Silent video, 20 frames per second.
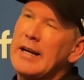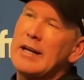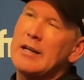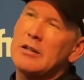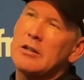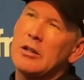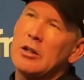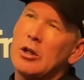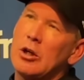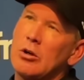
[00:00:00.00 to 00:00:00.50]
Yeah,
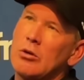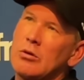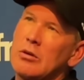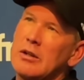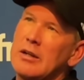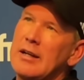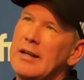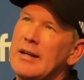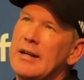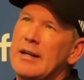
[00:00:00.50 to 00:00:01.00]
you know,
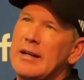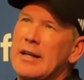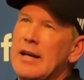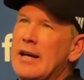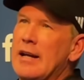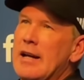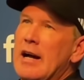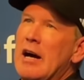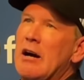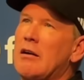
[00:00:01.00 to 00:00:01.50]

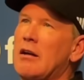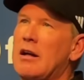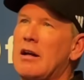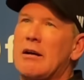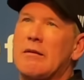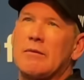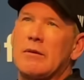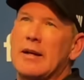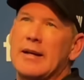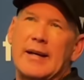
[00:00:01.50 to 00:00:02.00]

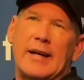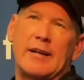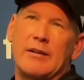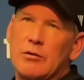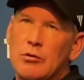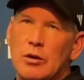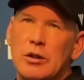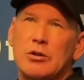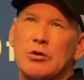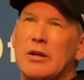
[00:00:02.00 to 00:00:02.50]
again,
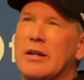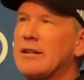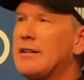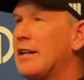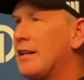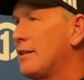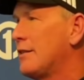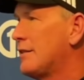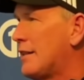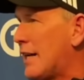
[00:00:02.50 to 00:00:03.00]
you want to do
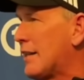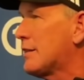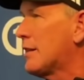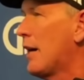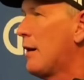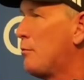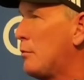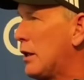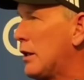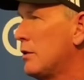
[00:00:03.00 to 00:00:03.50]
it, that's
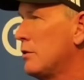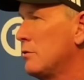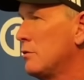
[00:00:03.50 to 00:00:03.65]
on me.